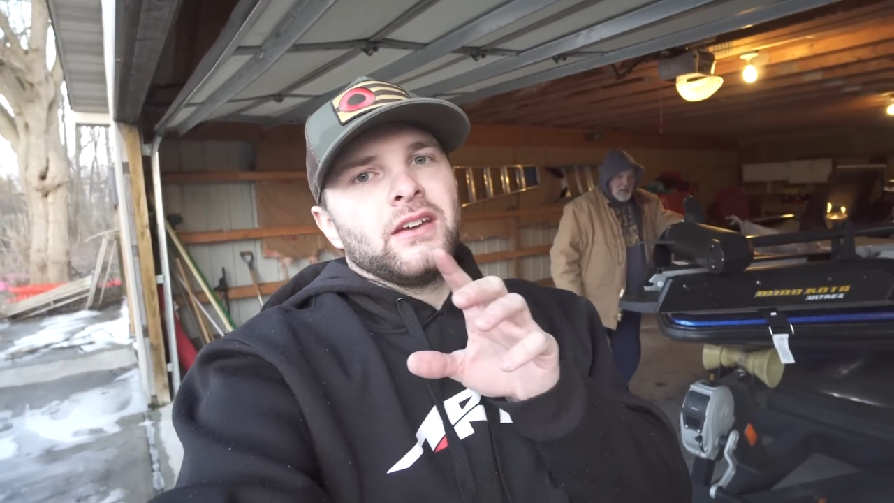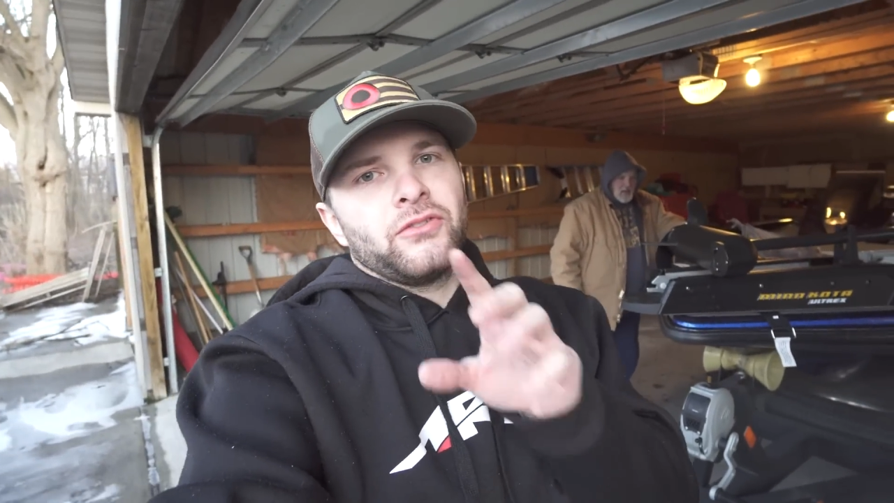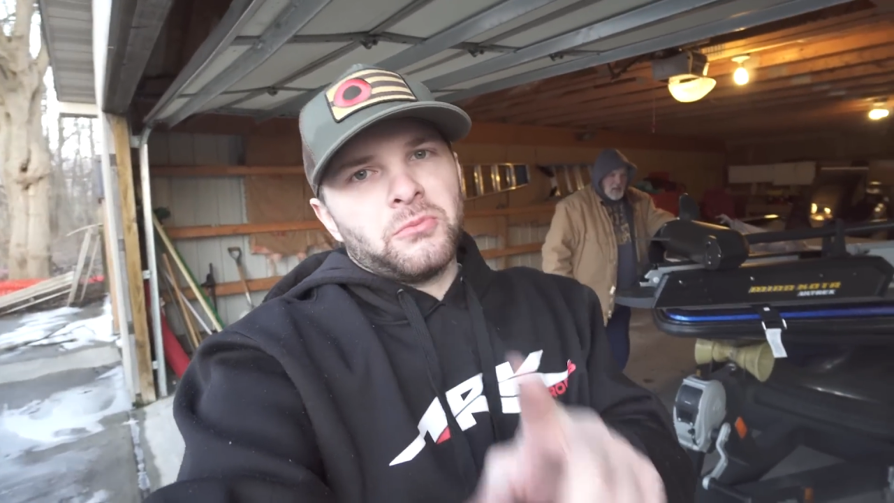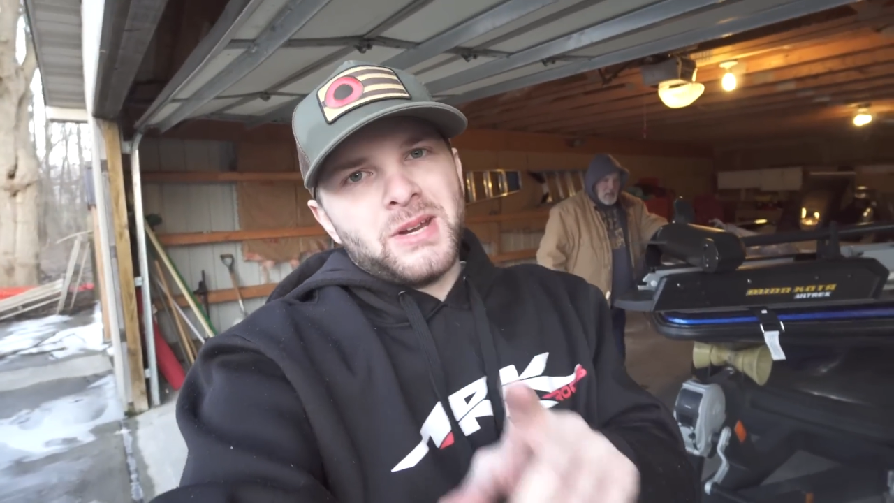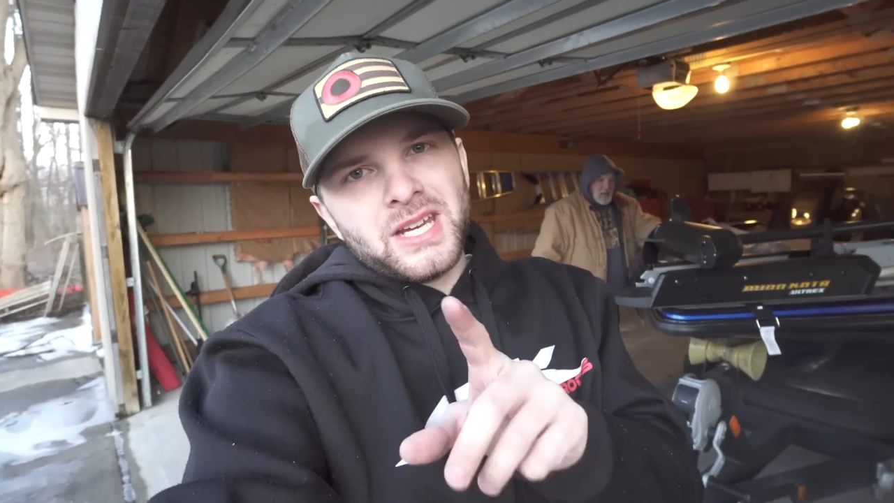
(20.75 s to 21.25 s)

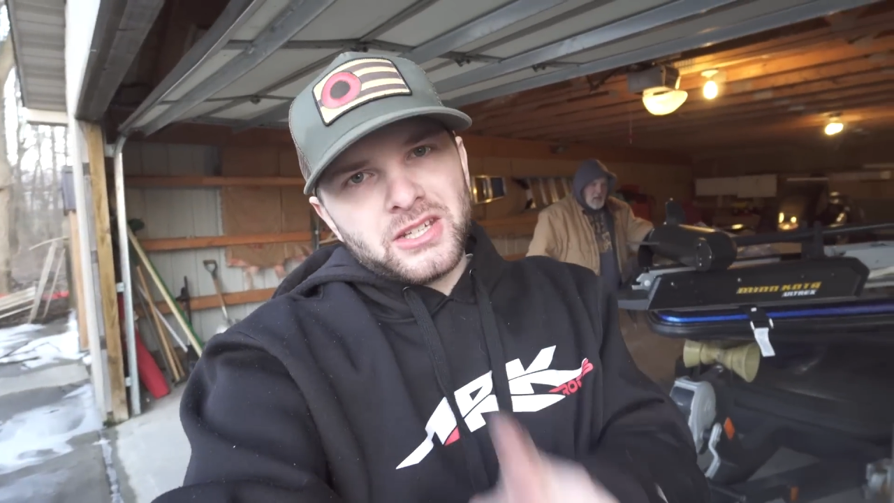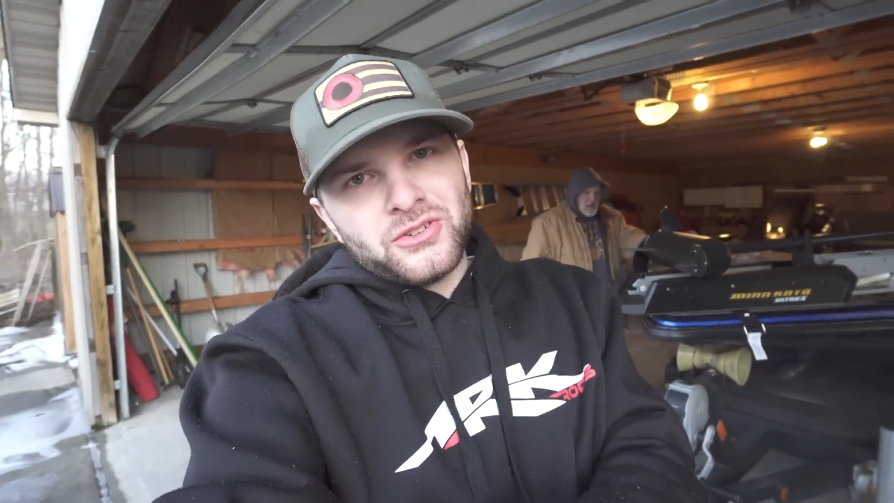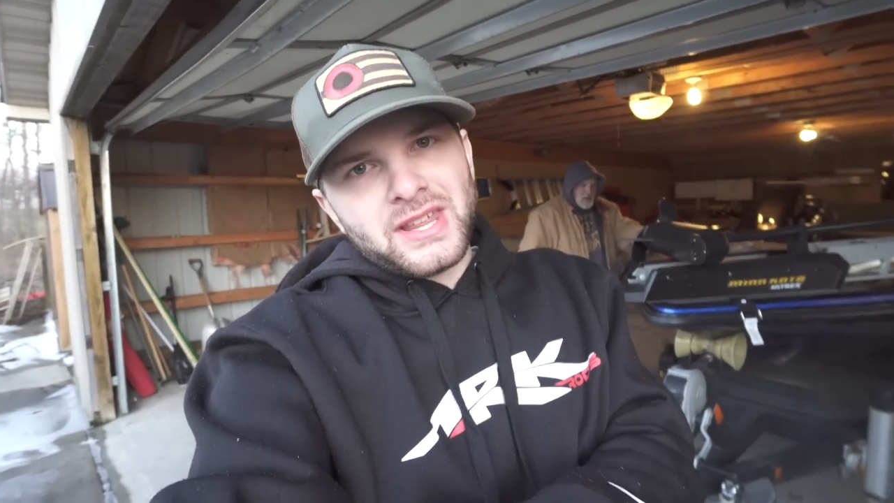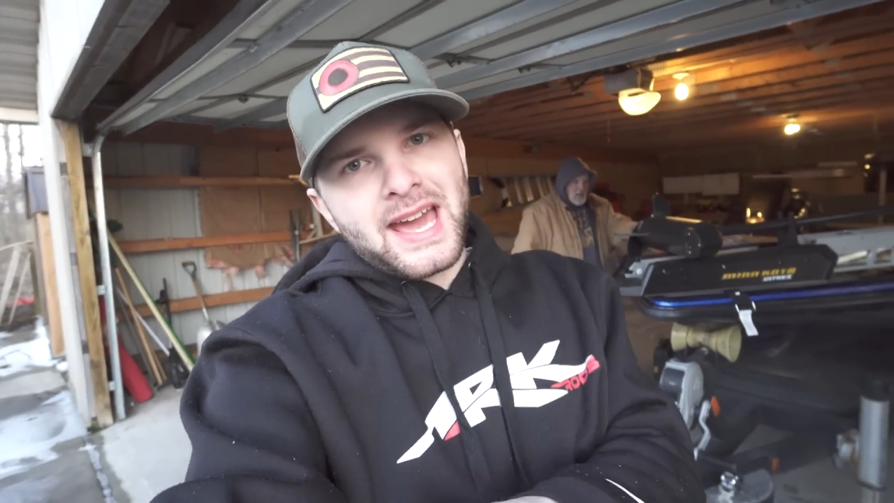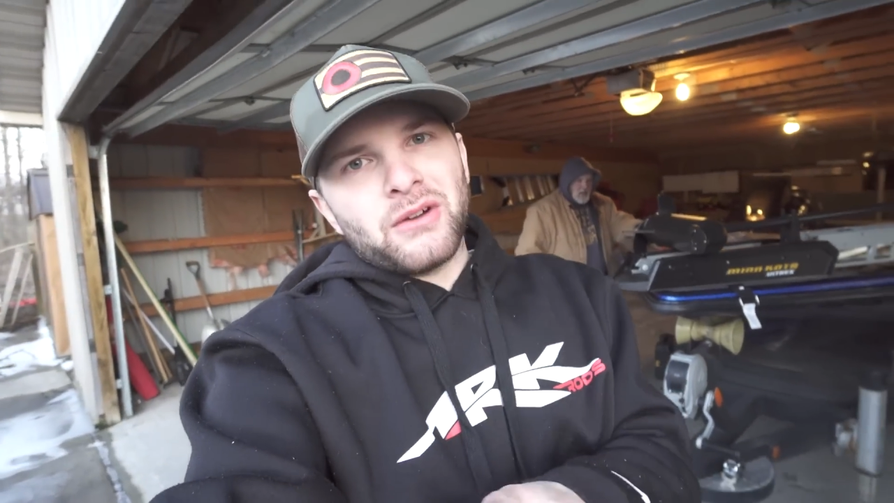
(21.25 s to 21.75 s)
For me to
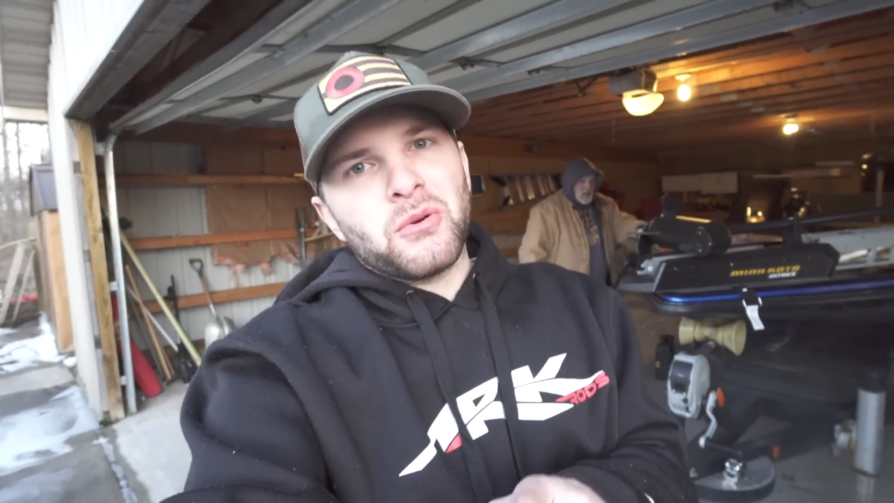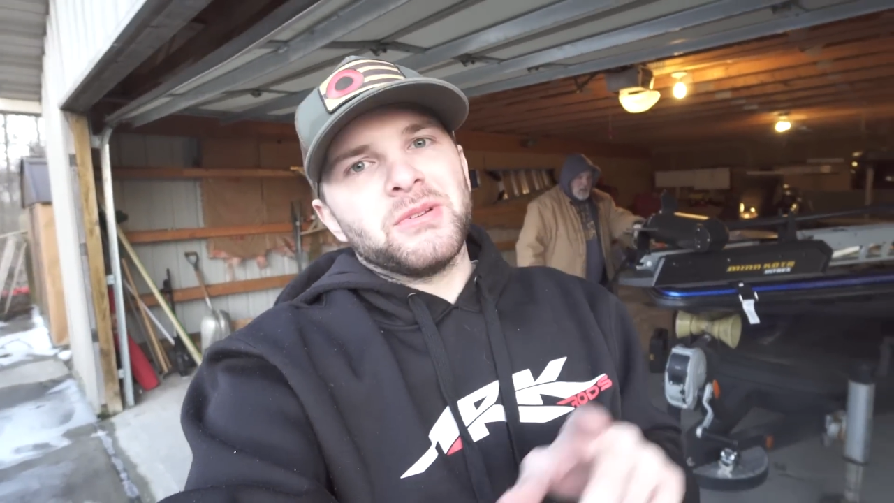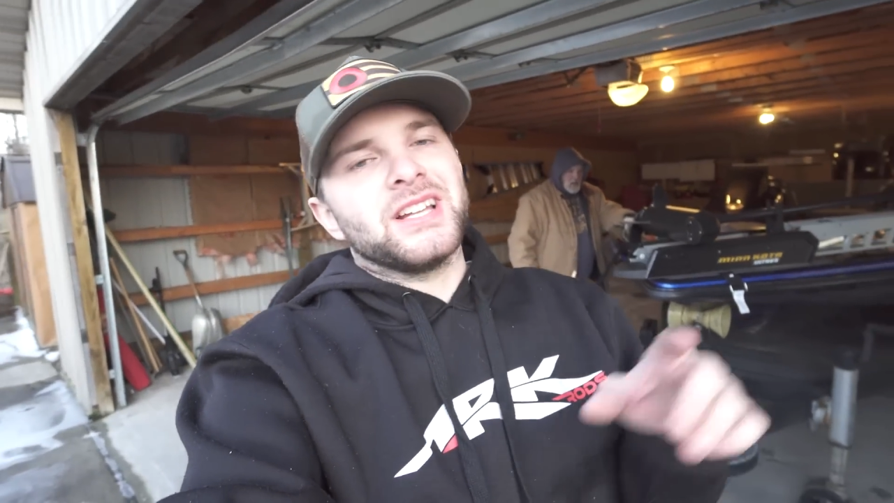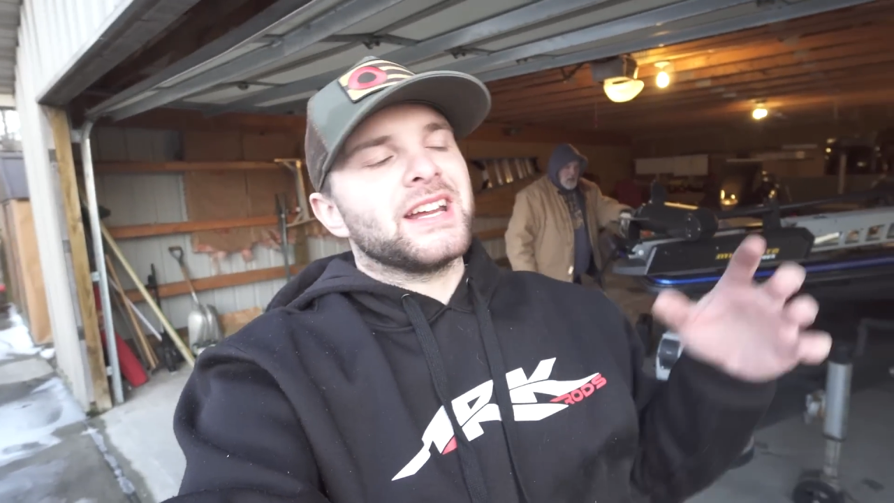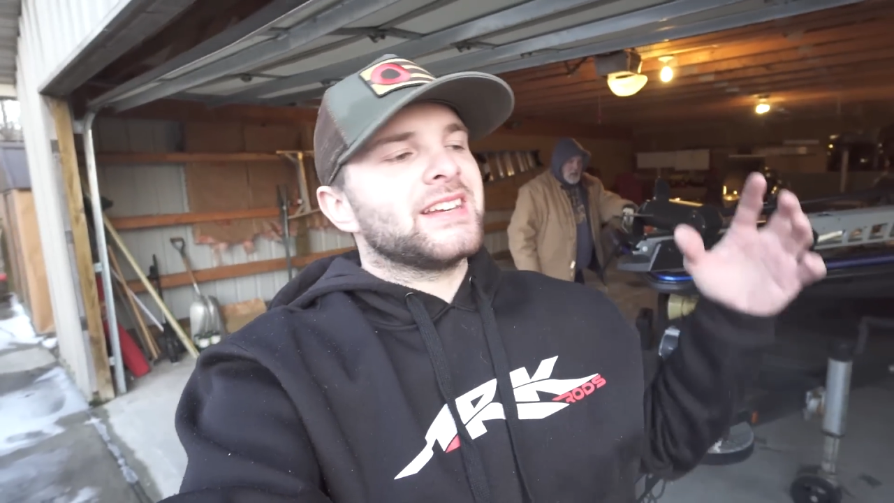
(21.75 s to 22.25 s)
do that would
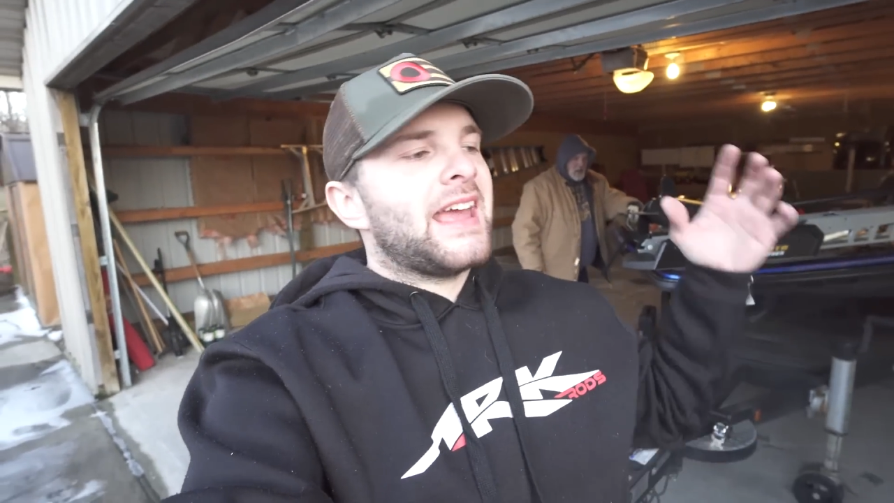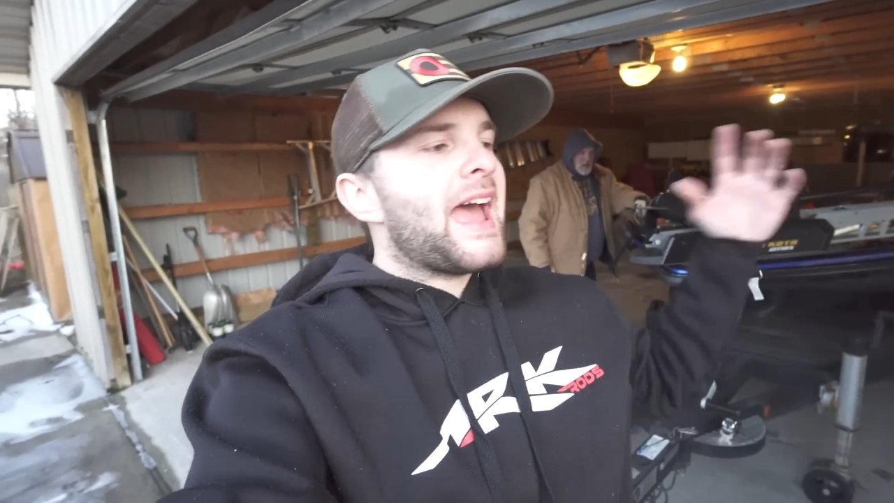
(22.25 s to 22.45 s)
be like